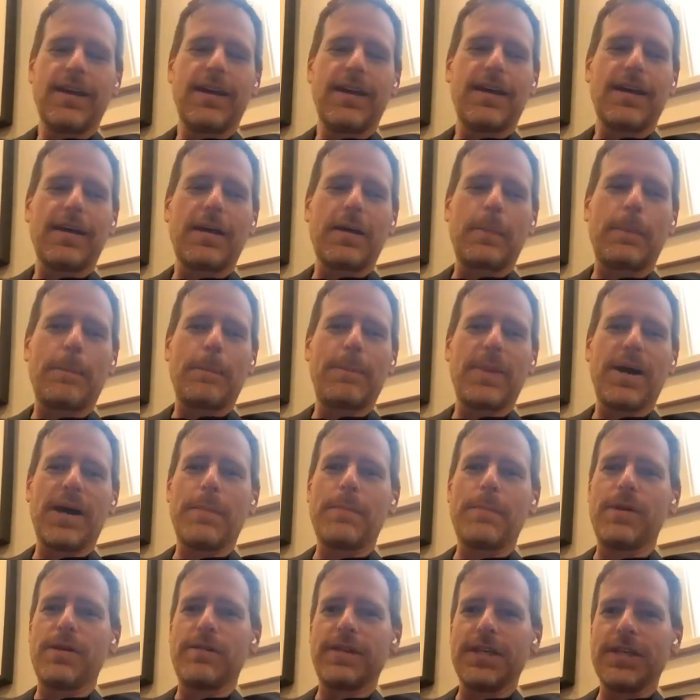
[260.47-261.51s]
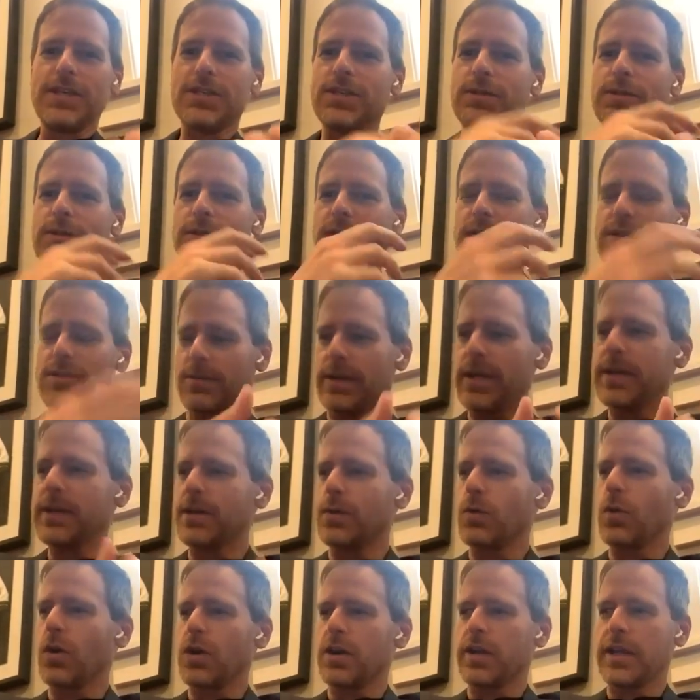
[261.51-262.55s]
by moving to a
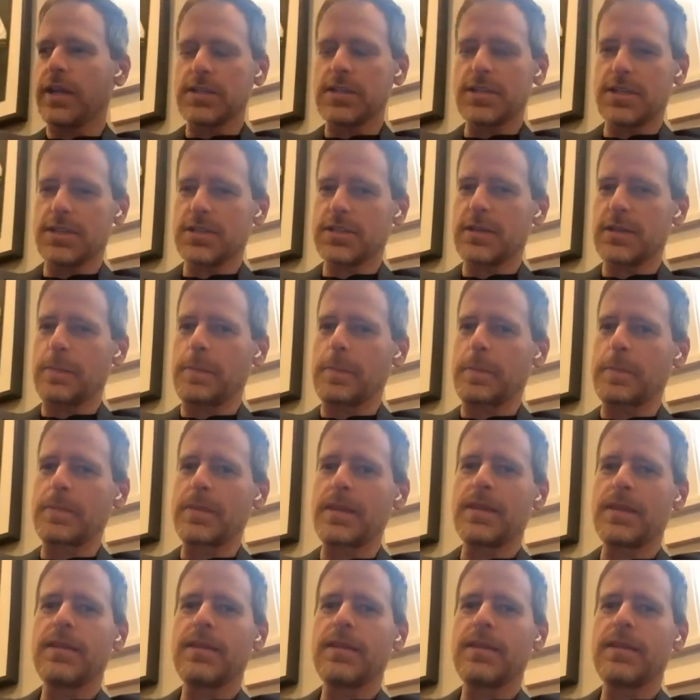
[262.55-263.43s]
threaded working system.